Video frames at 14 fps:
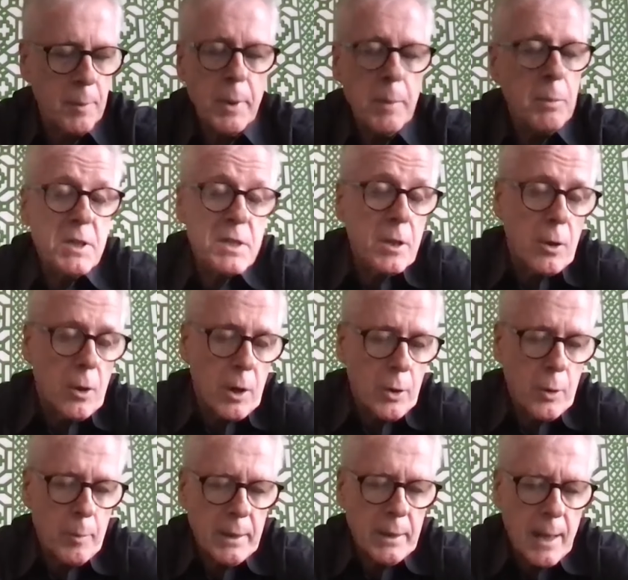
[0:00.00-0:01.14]
People still argue
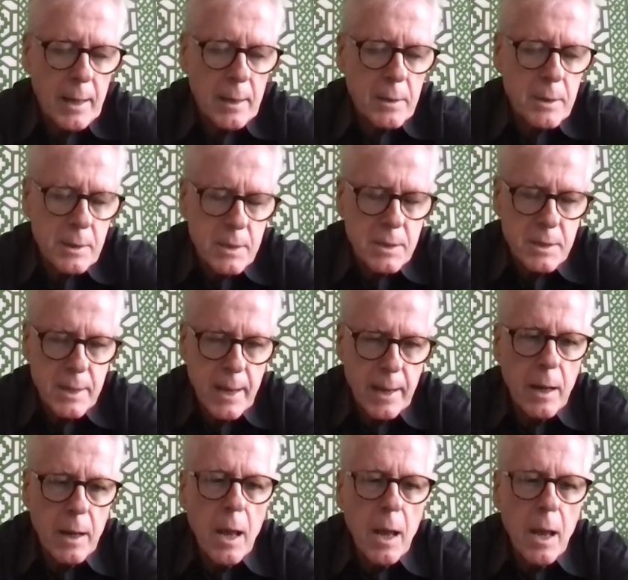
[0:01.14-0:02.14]
about that to this day.